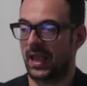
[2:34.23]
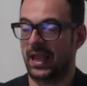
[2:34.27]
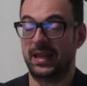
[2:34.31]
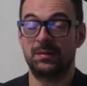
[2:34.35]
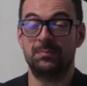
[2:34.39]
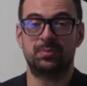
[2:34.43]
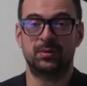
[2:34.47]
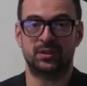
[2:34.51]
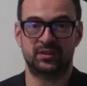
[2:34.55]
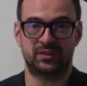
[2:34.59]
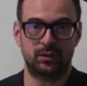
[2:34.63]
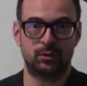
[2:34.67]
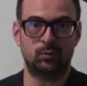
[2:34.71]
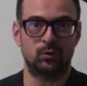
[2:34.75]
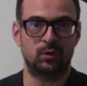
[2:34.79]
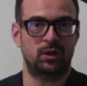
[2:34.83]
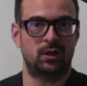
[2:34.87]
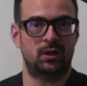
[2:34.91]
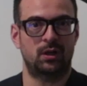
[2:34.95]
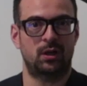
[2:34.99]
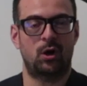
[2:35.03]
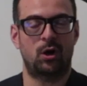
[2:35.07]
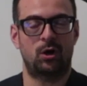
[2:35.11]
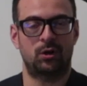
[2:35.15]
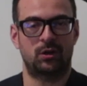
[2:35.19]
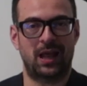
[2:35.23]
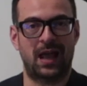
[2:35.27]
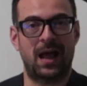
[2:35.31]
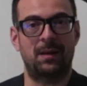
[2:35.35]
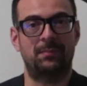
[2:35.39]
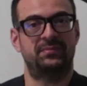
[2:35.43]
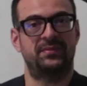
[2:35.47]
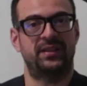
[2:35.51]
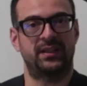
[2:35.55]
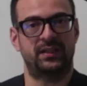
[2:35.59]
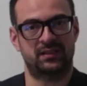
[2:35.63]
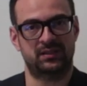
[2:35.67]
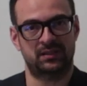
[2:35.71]
in particular on
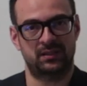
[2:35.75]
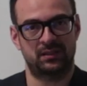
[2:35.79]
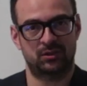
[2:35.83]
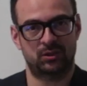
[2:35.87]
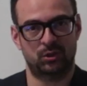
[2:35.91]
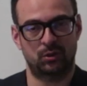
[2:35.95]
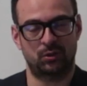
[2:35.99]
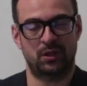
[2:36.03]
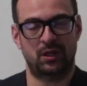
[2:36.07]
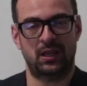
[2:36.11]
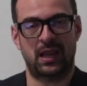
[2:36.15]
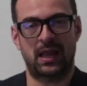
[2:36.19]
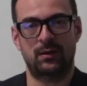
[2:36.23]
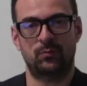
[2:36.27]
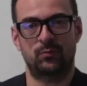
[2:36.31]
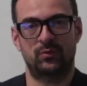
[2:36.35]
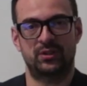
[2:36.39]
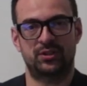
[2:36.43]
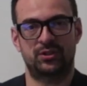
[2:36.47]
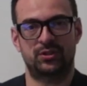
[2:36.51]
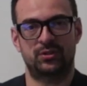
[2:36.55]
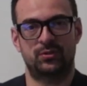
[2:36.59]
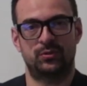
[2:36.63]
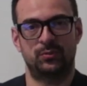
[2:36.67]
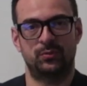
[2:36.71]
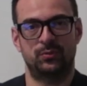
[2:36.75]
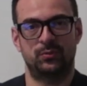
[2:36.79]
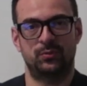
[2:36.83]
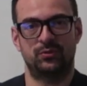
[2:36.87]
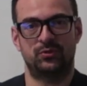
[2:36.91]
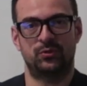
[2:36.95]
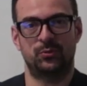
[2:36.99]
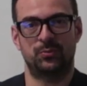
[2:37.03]
haptics, so on language to